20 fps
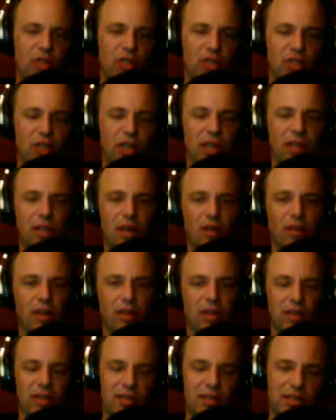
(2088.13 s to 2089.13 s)
his seat in there,
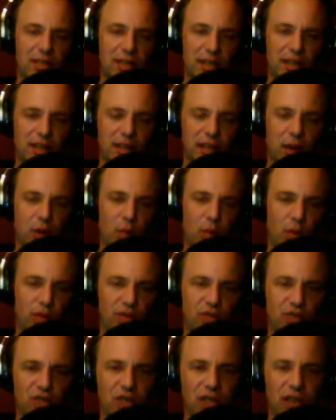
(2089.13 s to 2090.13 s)
the ceiling will
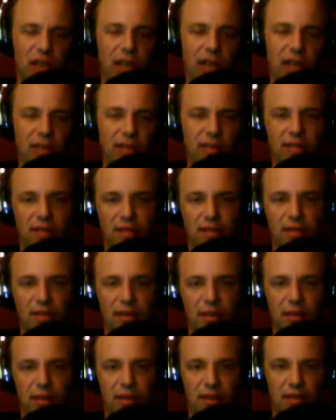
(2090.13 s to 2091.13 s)
slant
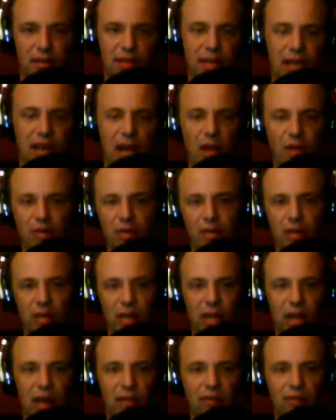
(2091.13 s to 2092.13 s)
down to the
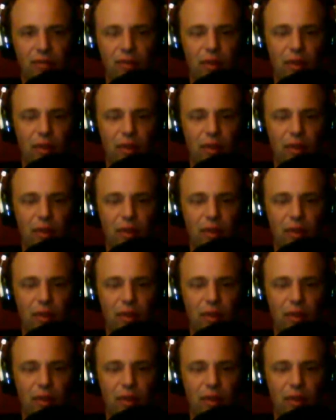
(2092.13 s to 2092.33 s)
left.